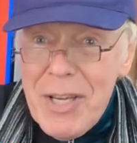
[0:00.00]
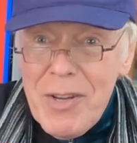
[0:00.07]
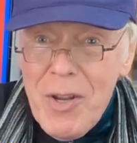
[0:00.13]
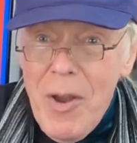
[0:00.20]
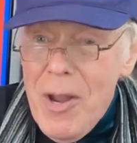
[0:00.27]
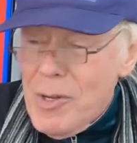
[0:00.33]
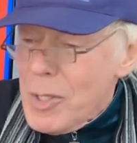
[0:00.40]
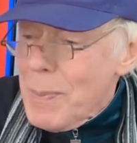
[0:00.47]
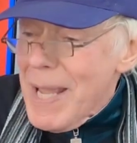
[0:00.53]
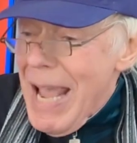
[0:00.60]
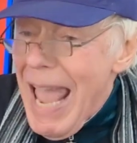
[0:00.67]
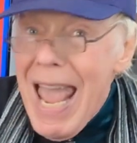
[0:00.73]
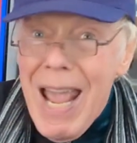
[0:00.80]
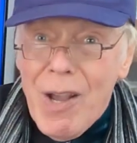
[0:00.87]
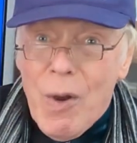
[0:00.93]
it going to be
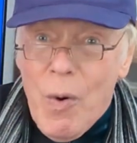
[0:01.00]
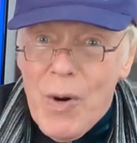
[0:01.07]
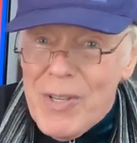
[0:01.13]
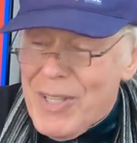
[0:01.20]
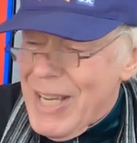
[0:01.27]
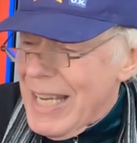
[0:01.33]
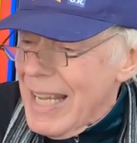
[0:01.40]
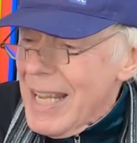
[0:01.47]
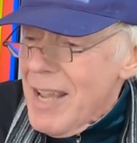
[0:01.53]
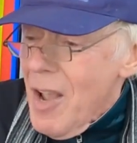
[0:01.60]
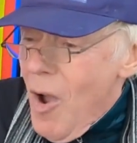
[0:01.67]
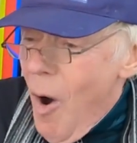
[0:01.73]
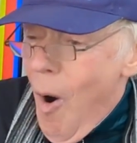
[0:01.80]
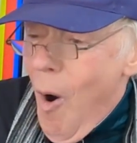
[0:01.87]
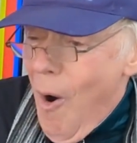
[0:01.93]
Equity,
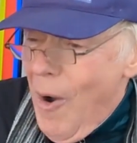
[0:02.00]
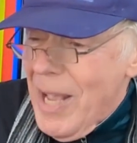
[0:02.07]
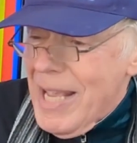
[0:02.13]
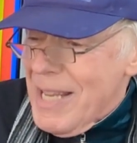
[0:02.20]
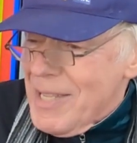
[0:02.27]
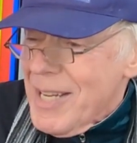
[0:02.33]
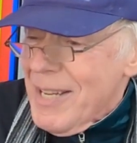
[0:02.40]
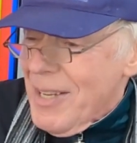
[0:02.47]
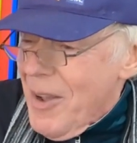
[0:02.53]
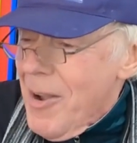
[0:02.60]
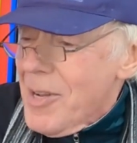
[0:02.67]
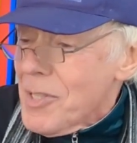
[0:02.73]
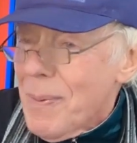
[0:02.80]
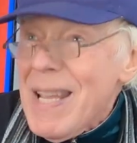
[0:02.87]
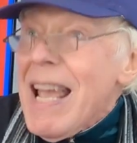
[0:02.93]
or is it
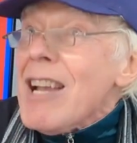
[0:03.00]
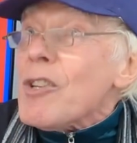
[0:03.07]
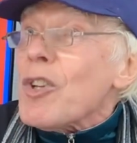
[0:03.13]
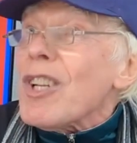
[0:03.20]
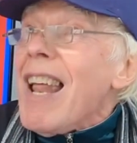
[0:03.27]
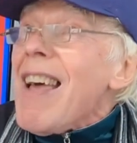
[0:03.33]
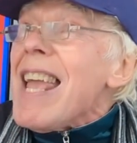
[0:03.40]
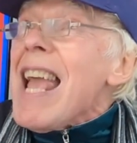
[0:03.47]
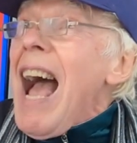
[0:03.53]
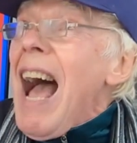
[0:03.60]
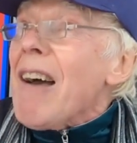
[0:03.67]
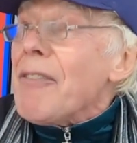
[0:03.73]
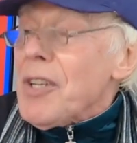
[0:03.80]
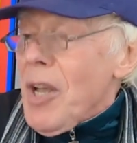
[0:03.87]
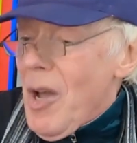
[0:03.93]
going to be, should I
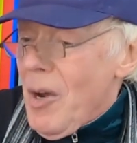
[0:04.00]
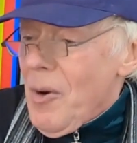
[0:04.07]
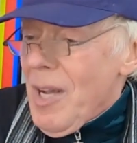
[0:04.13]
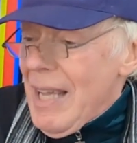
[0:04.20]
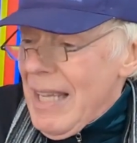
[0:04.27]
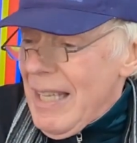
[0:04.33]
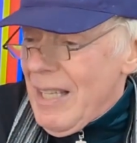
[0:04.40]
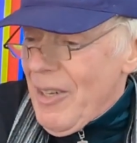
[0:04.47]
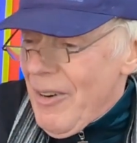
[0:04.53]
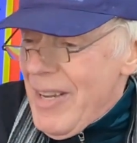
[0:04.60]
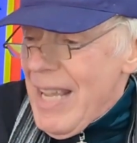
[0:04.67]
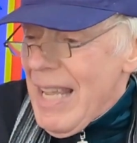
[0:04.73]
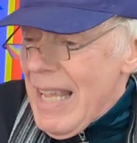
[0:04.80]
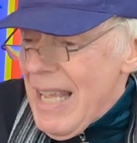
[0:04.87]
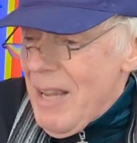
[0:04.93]
have a go,
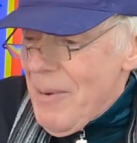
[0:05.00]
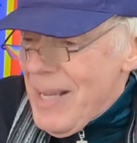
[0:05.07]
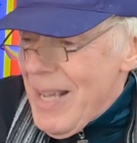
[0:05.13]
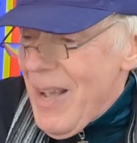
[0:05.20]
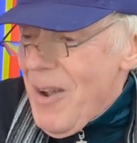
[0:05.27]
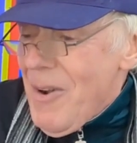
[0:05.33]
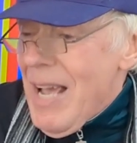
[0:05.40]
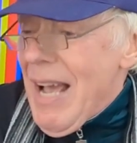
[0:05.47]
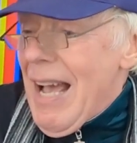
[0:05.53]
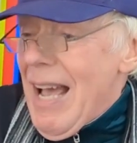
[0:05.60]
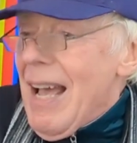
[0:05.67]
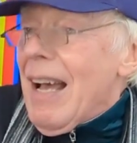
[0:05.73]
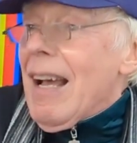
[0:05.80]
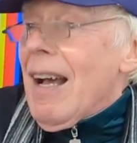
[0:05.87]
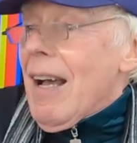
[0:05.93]
Hillary? Here we go.
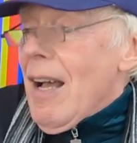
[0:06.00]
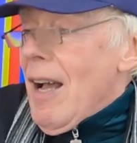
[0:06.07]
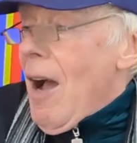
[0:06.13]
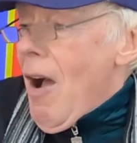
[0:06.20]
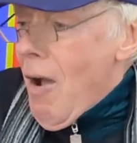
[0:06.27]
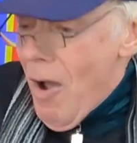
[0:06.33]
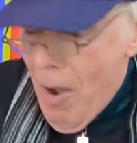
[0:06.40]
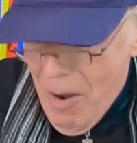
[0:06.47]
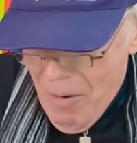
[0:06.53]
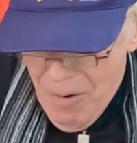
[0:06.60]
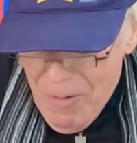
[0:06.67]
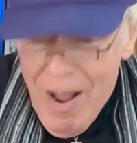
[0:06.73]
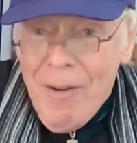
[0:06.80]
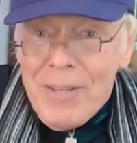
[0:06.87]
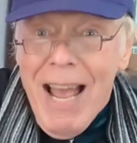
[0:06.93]

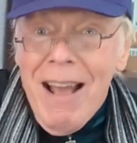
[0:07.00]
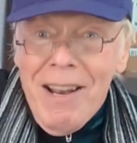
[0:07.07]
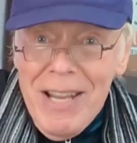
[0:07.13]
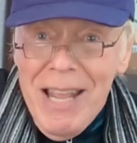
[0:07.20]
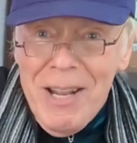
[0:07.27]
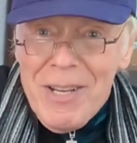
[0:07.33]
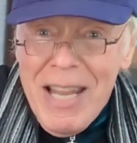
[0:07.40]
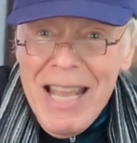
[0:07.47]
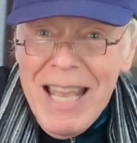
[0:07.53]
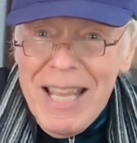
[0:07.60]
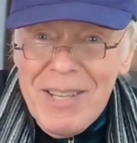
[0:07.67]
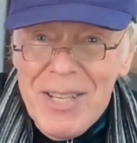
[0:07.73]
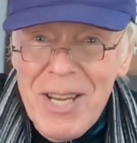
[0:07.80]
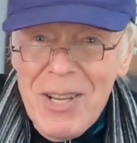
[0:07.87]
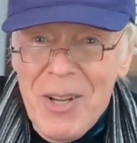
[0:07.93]
Oh, damn it,
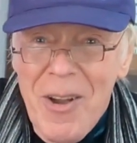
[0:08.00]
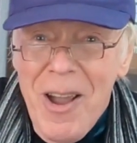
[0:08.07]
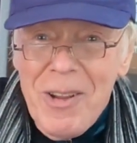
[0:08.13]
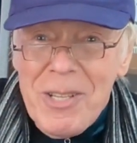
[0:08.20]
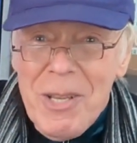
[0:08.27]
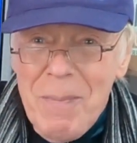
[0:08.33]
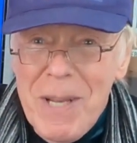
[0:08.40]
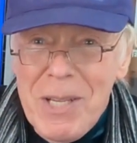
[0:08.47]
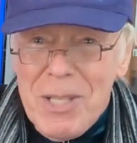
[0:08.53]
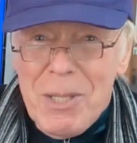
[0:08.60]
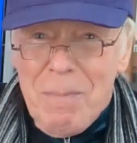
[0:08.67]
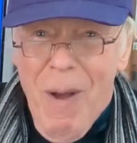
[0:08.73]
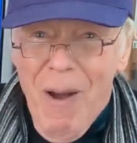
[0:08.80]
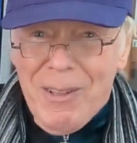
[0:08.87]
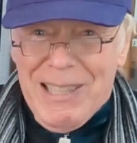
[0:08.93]
is it going to be
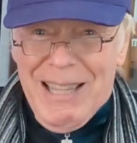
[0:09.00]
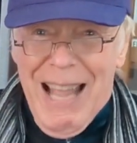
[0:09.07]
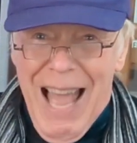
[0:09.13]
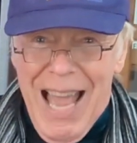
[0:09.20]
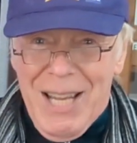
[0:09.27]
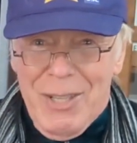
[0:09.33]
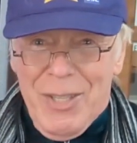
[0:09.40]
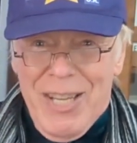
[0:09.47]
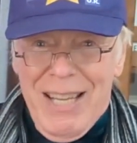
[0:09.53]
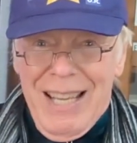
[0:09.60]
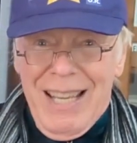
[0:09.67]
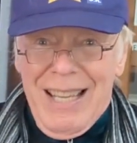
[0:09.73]
Spotlight?